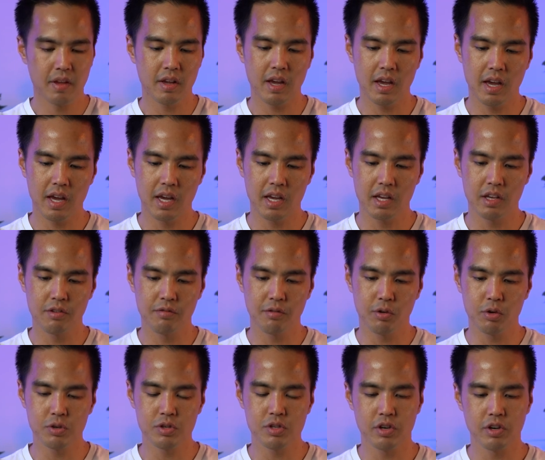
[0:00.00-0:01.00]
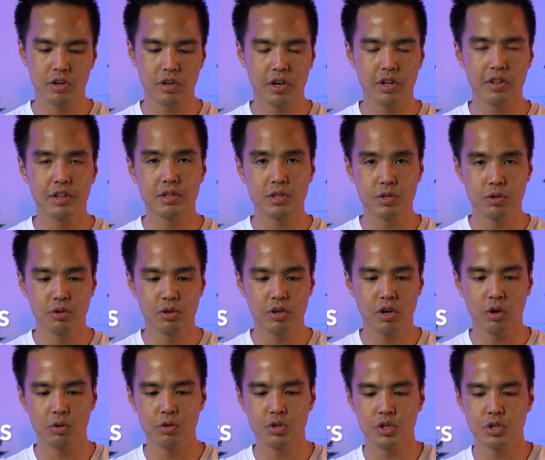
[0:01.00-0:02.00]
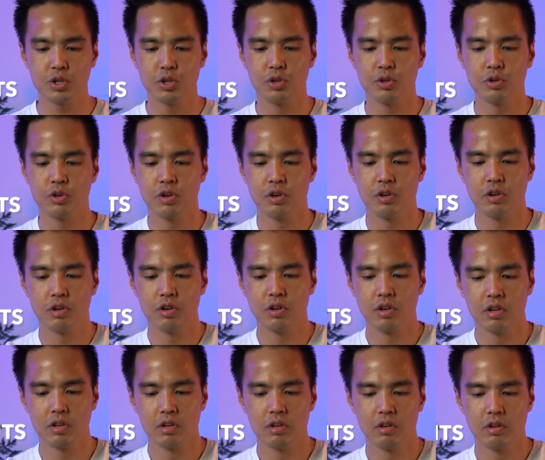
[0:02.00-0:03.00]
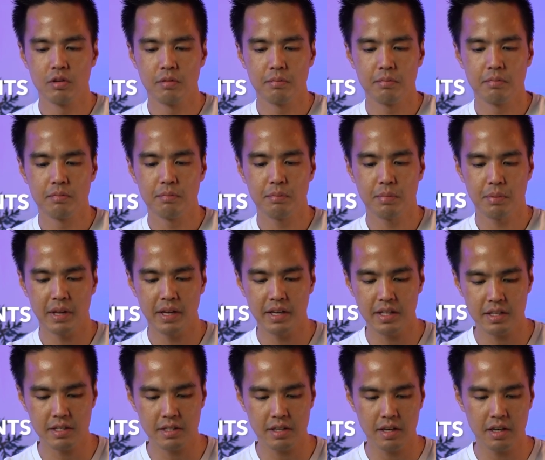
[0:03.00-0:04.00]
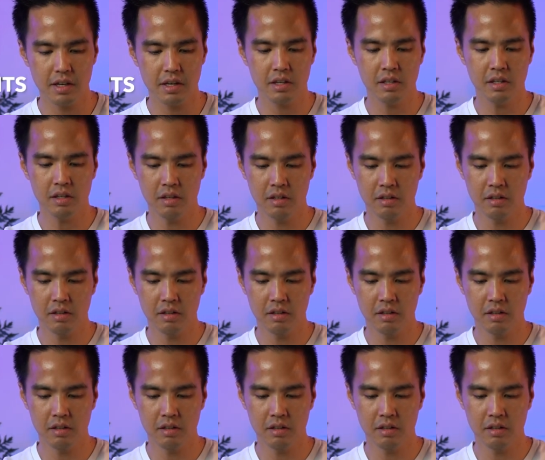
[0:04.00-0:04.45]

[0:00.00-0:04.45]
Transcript: And you've also got the two cold shoe plates there.